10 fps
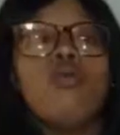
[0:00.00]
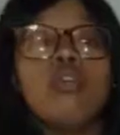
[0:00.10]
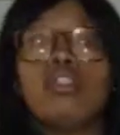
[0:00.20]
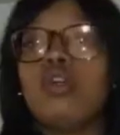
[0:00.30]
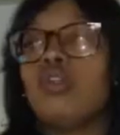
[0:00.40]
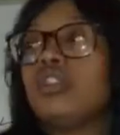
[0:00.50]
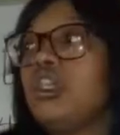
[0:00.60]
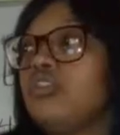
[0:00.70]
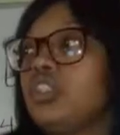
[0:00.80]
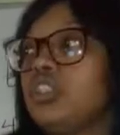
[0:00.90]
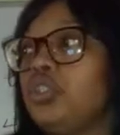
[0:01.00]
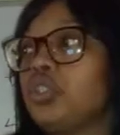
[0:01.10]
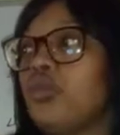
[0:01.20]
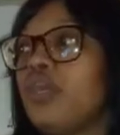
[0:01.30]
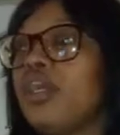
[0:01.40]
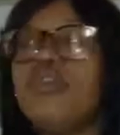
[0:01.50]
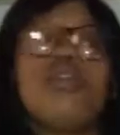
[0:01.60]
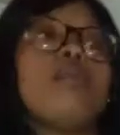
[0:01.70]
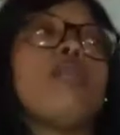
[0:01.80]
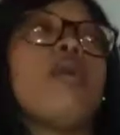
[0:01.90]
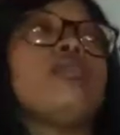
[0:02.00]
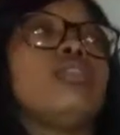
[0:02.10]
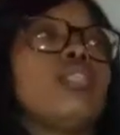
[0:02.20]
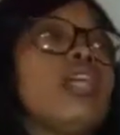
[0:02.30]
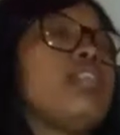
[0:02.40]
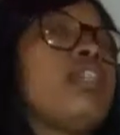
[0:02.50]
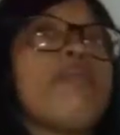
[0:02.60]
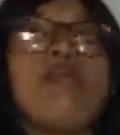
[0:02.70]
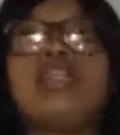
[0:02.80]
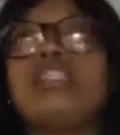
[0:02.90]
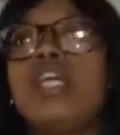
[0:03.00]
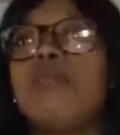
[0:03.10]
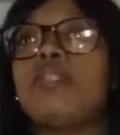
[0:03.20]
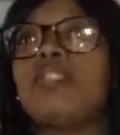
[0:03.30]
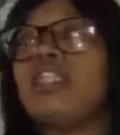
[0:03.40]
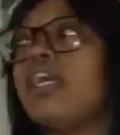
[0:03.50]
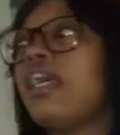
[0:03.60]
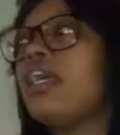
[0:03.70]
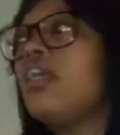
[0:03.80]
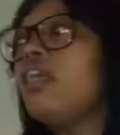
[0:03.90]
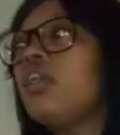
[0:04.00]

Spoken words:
Well, so-and-so just joined. You can be posting things like, my team is lit.